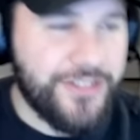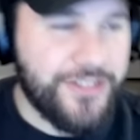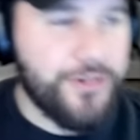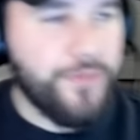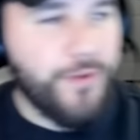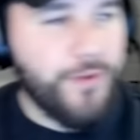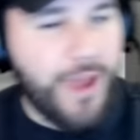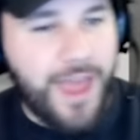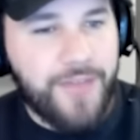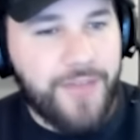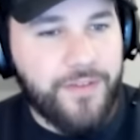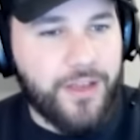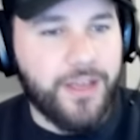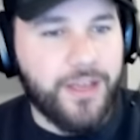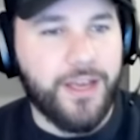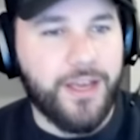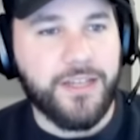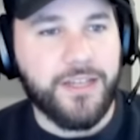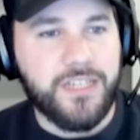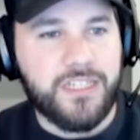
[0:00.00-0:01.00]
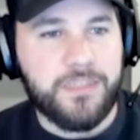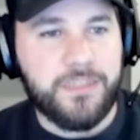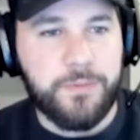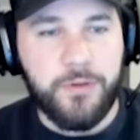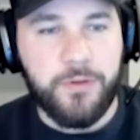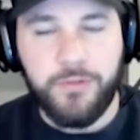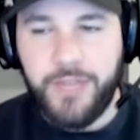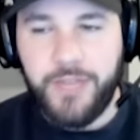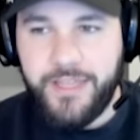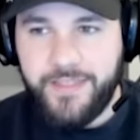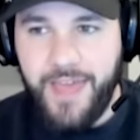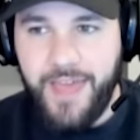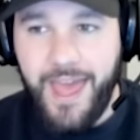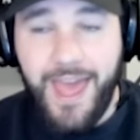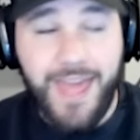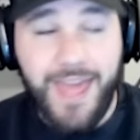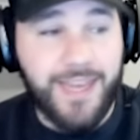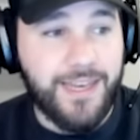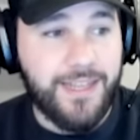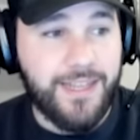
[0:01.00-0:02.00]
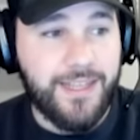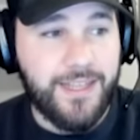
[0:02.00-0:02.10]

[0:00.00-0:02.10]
Did you ever have a dispute like that?